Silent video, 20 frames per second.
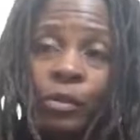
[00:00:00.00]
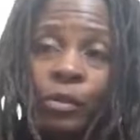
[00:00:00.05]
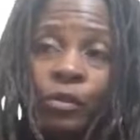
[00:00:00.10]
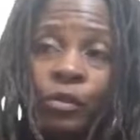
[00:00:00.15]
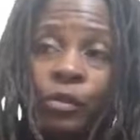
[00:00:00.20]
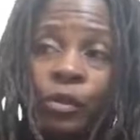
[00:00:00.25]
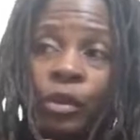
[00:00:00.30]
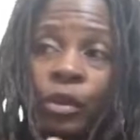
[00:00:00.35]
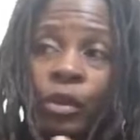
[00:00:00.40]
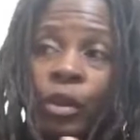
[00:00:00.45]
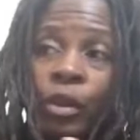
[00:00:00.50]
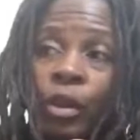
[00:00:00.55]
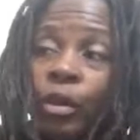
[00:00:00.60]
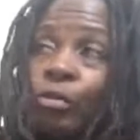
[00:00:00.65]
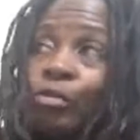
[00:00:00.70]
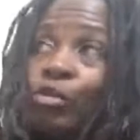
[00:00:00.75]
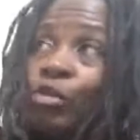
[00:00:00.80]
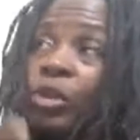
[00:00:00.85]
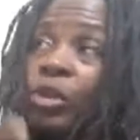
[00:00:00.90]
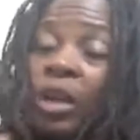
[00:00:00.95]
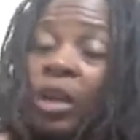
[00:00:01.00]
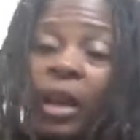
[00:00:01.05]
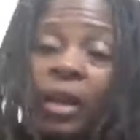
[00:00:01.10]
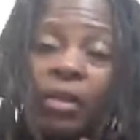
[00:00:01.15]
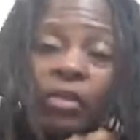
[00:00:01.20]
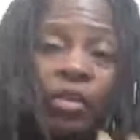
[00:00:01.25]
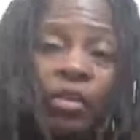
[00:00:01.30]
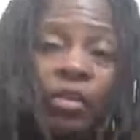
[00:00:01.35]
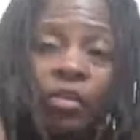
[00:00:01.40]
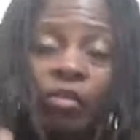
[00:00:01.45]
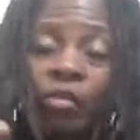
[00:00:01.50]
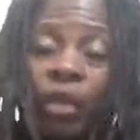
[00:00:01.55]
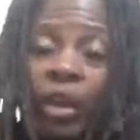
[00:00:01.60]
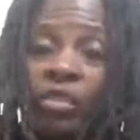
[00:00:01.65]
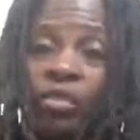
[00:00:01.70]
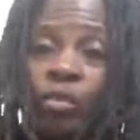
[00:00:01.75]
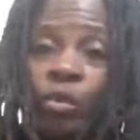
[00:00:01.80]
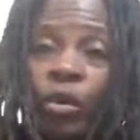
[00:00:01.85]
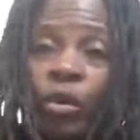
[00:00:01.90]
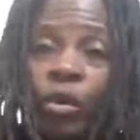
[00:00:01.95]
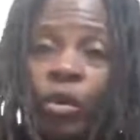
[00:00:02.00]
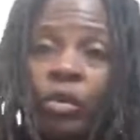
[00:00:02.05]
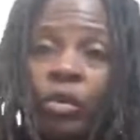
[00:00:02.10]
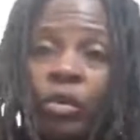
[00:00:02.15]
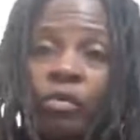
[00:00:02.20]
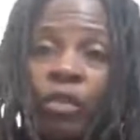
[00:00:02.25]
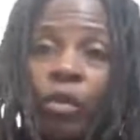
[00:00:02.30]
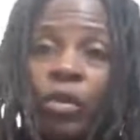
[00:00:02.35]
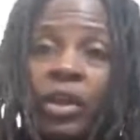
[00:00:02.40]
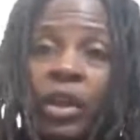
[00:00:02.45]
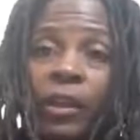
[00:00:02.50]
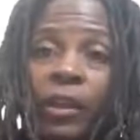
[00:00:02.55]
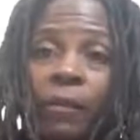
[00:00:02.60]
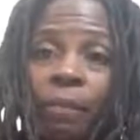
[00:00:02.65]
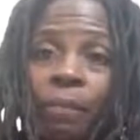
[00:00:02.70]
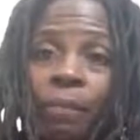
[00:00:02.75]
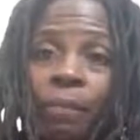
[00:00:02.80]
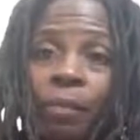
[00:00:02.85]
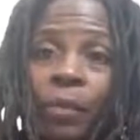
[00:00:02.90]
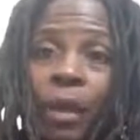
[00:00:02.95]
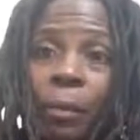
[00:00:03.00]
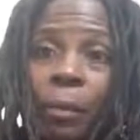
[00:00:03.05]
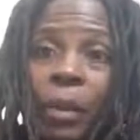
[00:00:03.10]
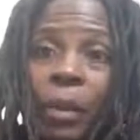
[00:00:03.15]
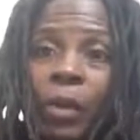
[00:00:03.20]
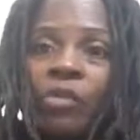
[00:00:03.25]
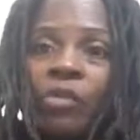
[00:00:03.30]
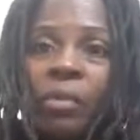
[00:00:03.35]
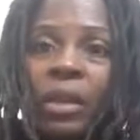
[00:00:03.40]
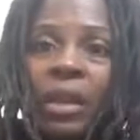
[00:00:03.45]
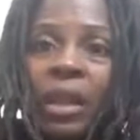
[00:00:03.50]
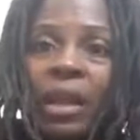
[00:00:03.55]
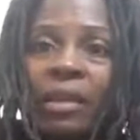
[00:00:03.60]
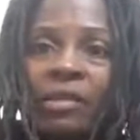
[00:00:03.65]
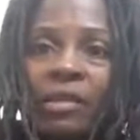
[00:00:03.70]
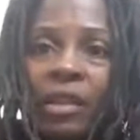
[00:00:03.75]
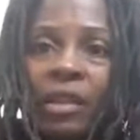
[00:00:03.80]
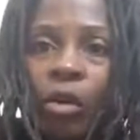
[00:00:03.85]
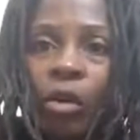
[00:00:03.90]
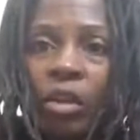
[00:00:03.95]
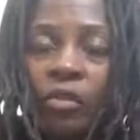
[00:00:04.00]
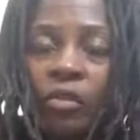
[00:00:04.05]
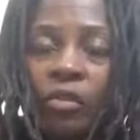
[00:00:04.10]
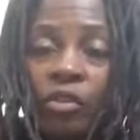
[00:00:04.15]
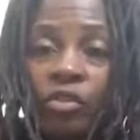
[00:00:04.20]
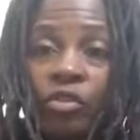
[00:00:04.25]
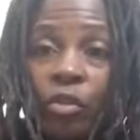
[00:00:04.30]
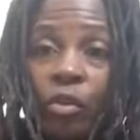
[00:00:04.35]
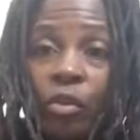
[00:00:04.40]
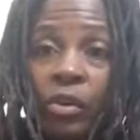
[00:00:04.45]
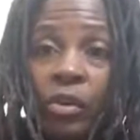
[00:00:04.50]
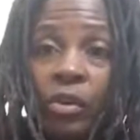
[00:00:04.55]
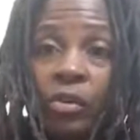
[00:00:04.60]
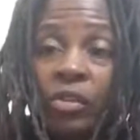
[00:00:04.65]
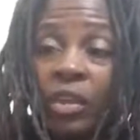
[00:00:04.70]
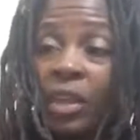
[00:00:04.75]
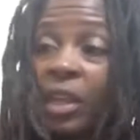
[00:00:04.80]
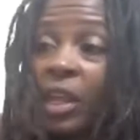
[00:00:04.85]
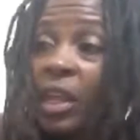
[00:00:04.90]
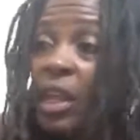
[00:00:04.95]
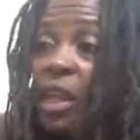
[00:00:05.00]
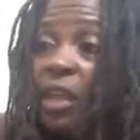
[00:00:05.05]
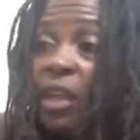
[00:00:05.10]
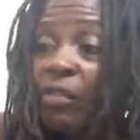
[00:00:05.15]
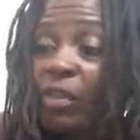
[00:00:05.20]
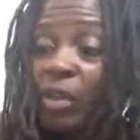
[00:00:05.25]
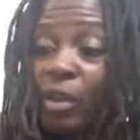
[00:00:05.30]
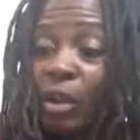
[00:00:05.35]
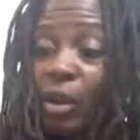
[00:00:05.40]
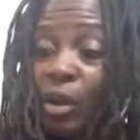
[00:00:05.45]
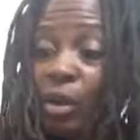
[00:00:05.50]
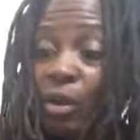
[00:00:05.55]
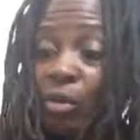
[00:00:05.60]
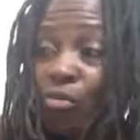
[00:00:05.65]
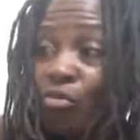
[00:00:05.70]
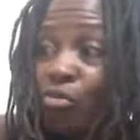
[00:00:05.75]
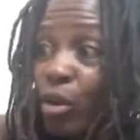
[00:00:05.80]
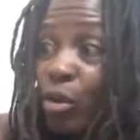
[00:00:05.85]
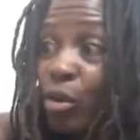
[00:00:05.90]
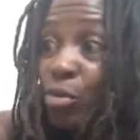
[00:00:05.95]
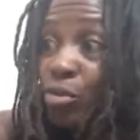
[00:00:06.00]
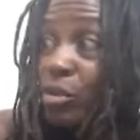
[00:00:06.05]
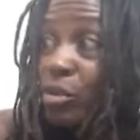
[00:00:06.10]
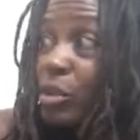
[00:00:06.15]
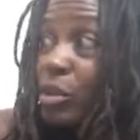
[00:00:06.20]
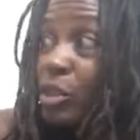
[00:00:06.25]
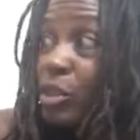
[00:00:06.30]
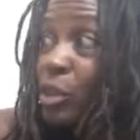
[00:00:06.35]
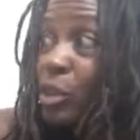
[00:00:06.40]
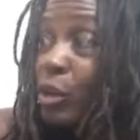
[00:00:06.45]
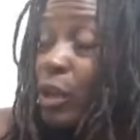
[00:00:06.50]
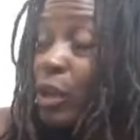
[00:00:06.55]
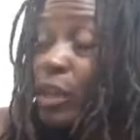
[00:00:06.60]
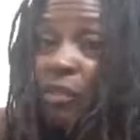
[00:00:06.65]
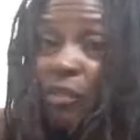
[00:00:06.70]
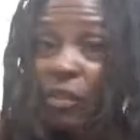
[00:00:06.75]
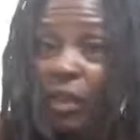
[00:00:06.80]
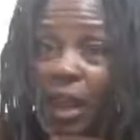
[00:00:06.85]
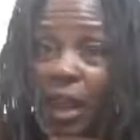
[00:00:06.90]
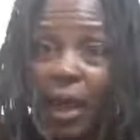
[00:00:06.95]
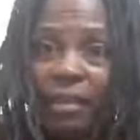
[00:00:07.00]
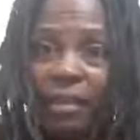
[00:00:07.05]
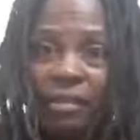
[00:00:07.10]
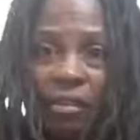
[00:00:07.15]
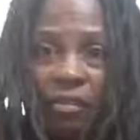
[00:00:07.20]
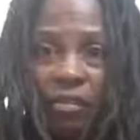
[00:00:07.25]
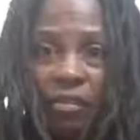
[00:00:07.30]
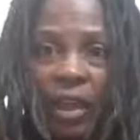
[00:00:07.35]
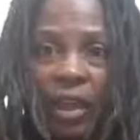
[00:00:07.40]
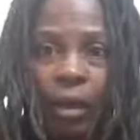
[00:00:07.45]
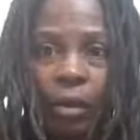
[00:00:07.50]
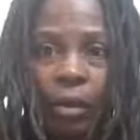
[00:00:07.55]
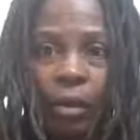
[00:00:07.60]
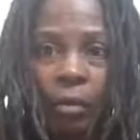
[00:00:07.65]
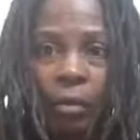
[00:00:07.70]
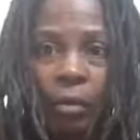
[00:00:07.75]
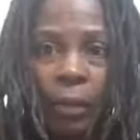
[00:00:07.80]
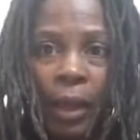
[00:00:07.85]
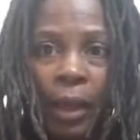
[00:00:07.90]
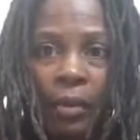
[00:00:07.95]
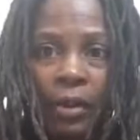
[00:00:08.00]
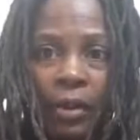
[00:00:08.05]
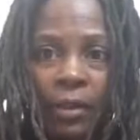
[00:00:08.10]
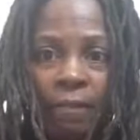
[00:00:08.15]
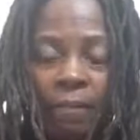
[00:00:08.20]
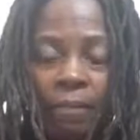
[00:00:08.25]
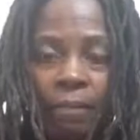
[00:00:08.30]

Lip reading: for doing a lot of civil rights work with voting. But he was molesting all of his daughters, and he even wrote, his philosophy out about it.